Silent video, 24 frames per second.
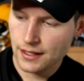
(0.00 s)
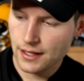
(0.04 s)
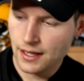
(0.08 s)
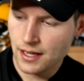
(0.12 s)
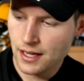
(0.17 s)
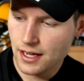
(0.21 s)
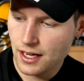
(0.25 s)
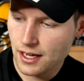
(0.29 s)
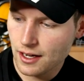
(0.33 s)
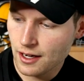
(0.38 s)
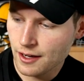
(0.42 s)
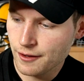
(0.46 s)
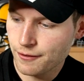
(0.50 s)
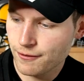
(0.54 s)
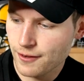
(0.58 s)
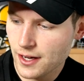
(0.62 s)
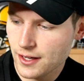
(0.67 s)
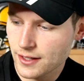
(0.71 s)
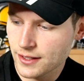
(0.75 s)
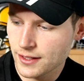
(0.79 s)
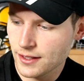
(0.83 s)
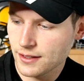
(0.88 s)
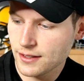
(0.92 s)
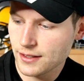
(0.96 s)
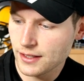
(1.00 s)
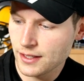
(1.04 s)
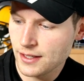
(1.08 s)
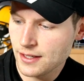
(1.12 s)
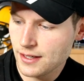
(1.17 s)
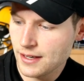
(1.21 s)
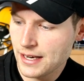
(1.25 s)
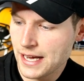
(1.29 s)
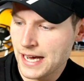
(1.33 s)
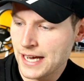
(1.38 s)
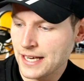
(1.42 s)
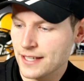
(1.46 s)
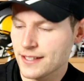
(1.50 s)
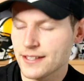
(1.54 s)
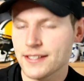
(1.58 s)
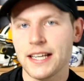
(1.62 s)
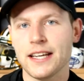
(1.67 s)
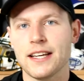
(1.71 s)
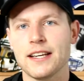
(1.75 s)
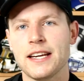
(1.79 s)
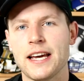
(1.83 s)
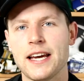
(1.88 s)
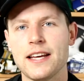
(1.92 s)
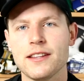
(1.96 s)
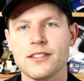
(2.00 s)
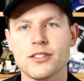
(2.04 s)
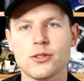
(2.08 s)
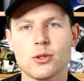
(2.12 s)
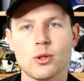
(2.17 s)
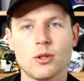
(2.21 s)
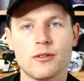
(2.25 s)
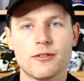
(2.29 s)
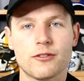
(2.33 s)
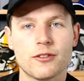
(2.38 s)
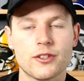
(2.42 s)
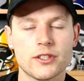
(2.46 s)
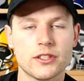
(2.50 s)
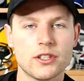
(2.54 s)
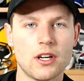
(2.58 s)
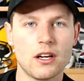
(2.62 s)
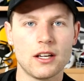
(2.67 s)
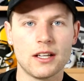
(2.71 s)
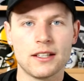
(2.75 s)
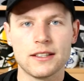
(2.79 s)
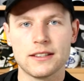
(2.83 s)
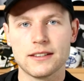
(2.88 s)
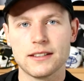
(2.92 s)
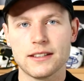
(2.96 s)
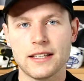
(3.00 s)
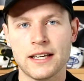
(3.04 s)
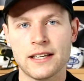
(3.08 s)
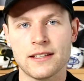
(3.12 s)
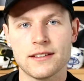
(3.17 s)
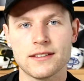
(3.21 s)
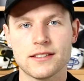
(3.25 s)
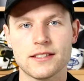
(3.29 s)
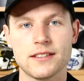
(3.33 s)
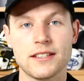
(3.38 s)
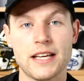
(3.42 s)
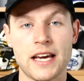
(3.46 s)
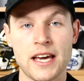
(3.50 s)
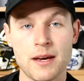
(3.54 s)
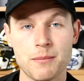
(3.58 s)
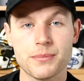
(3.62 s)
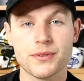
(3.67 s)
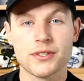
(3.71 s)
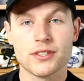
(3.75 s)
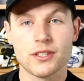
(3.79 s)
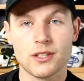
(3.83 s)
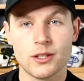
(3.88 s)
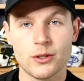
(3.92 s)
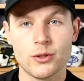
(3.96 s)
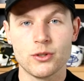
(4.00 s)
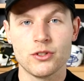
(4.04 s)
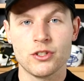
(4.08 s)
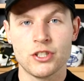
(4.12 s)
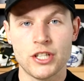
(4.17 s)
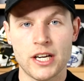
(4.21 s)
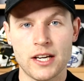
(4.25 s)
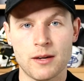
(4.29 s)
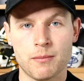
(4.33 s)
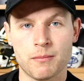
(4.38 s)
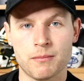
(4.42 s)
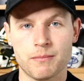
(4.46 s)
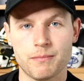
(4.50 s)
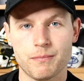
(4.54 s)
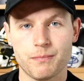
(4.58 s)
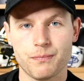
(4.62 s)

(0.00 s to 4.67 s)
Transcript: I found it in a second-hand store for $1, and it's an absolute gem.